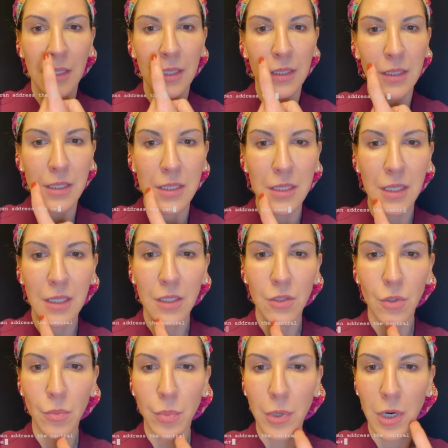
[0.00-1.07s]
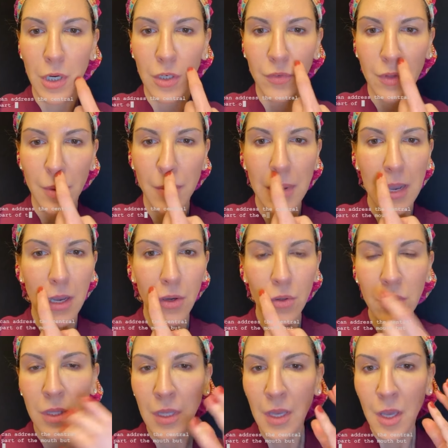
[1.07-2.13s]
the central part of the
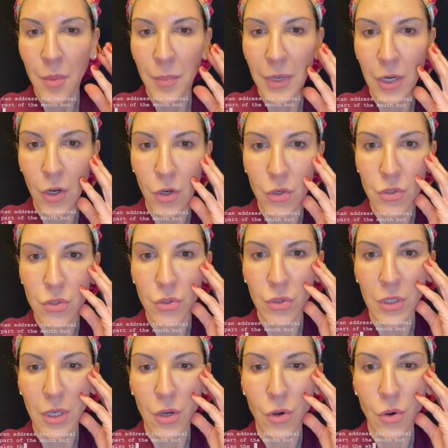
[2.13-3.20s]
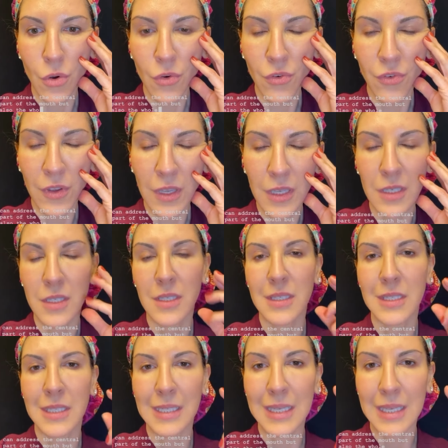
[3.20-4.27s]
mouth, but also the whole face
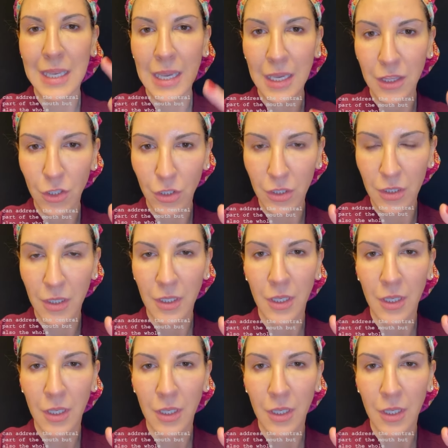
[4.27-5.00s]
together,